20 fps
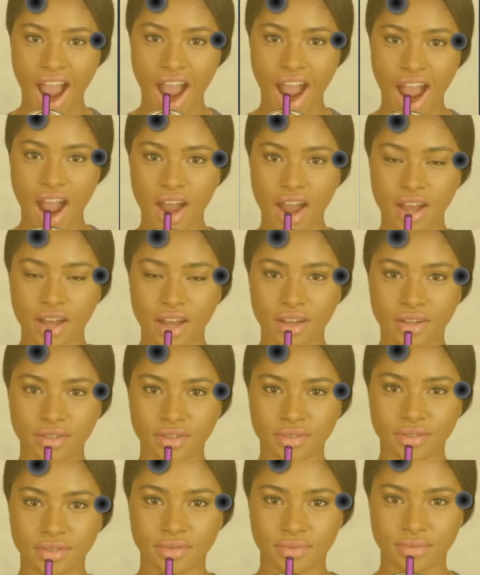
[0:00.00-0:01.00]
And this
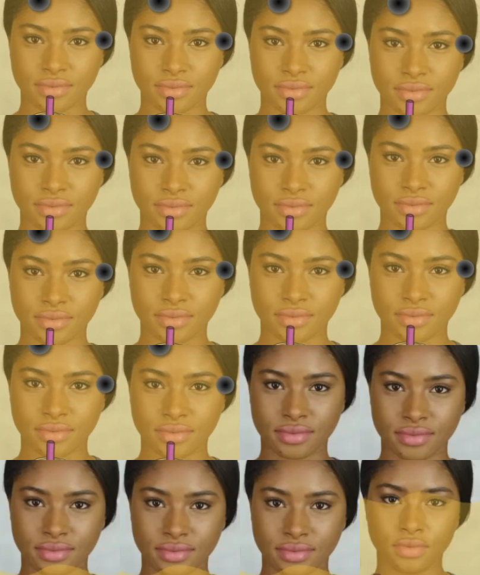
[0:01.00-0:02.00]
is also
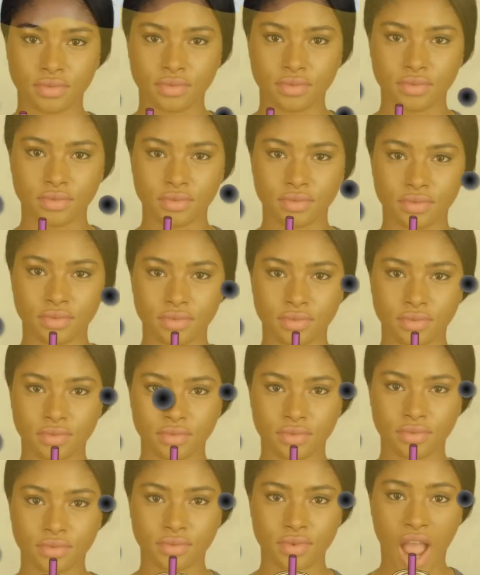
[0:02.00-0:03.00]
elastic. Where is
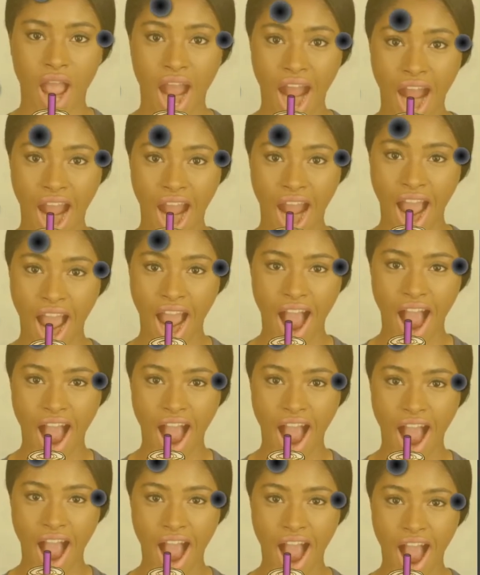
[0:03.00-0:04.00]
my elastic? Okay.
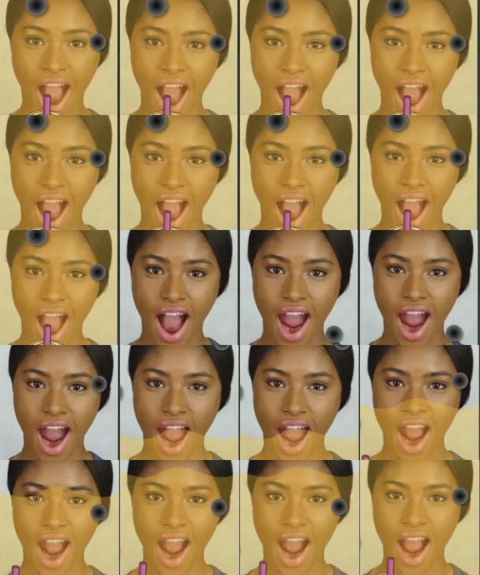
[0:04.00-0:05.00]

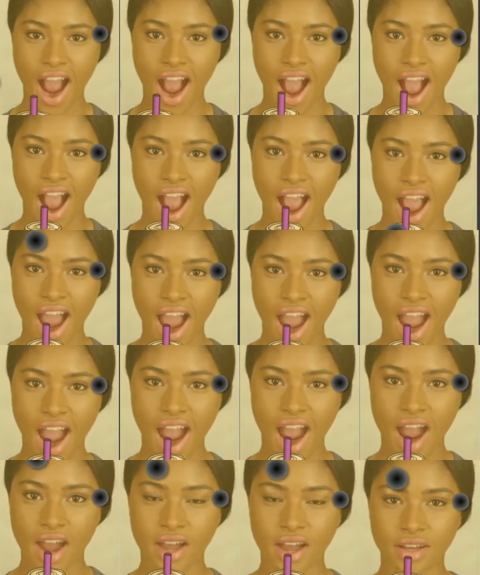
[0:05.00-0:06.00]
So as you can
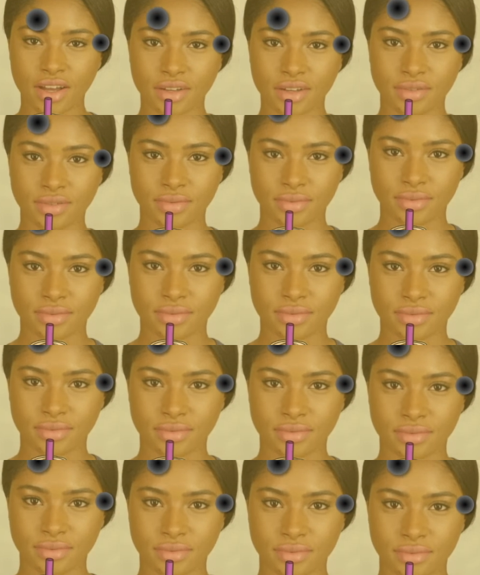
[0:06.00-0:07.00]
see, it's moving too
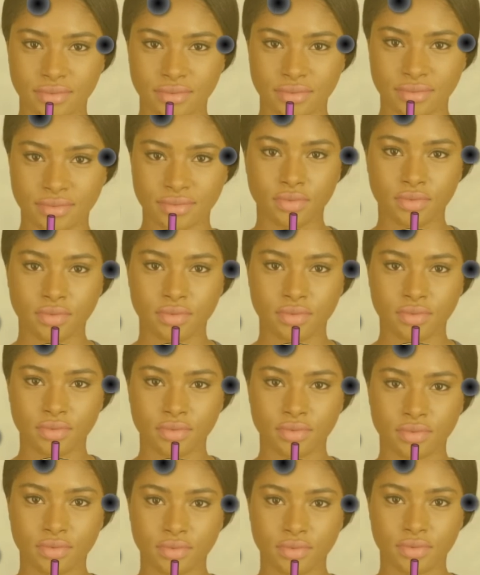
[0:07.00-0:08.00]
fast.
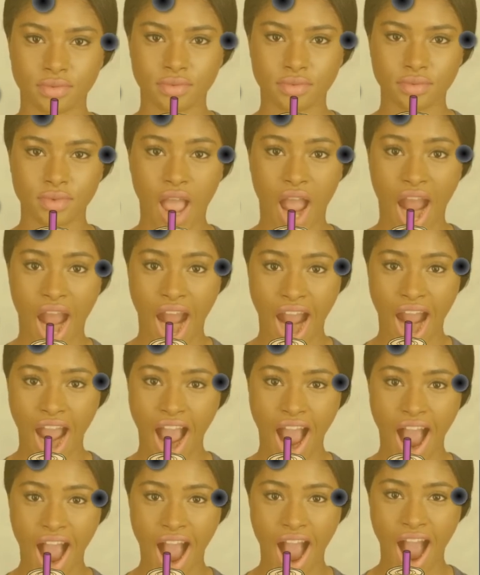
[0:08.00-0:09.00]
Again, we're going to increase our delay
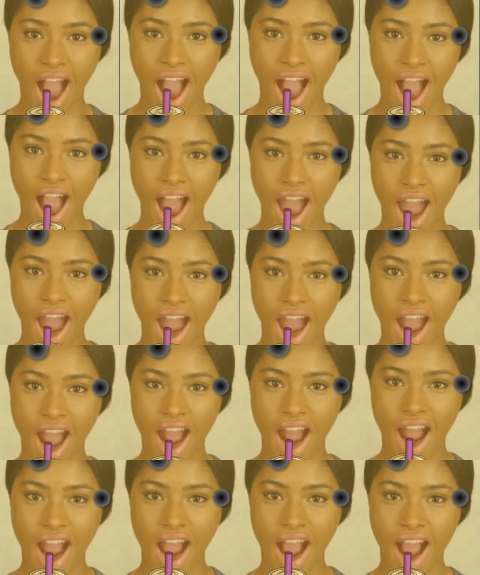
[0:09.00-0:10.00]
time
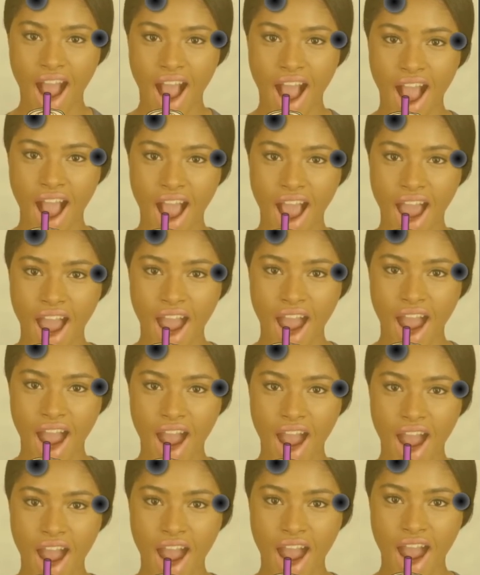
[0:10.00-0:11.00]
to about 2,
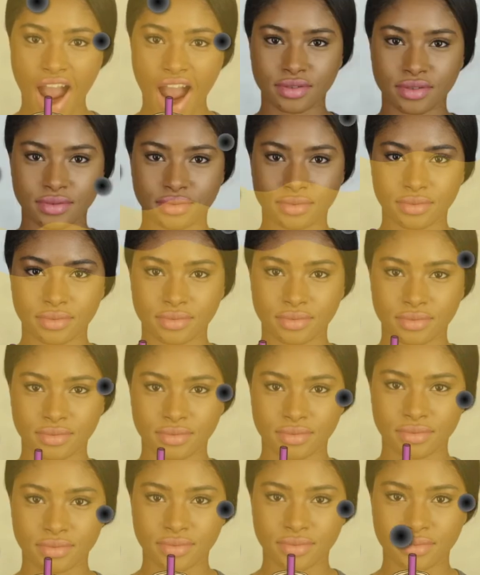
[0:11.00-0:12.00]
and
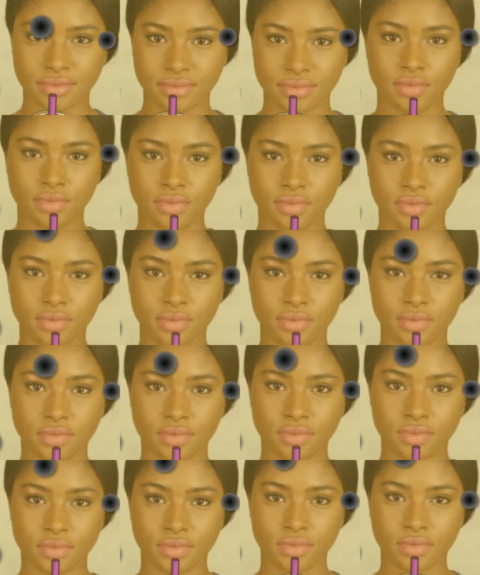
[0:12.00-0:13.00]
maybe, sorry,
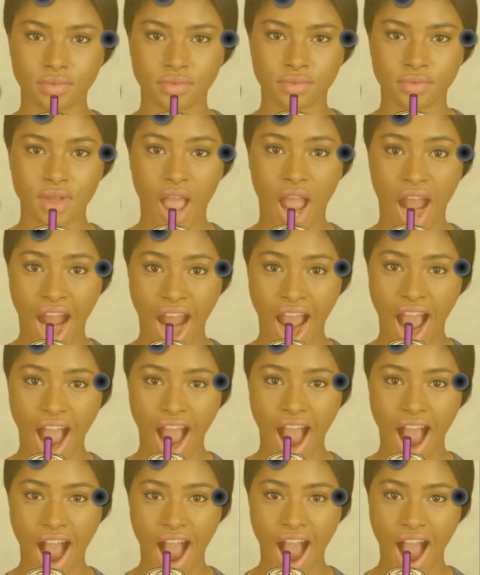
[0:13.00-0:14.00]
our time to 2
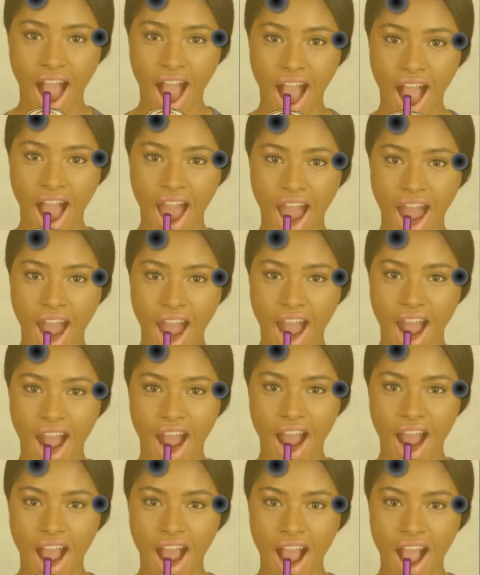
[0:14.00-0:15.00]
and our delay to maybe
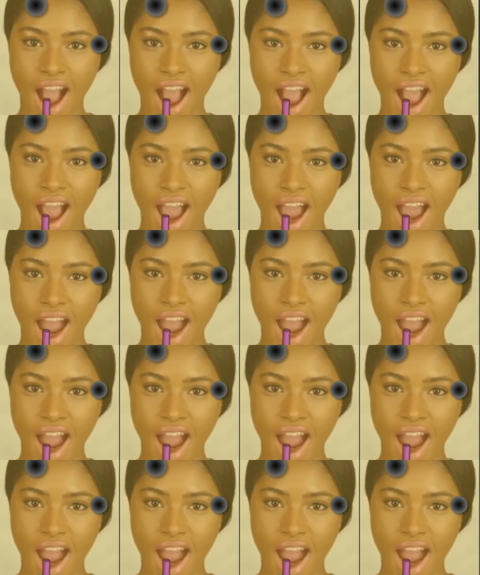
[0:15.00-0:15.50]
0.5.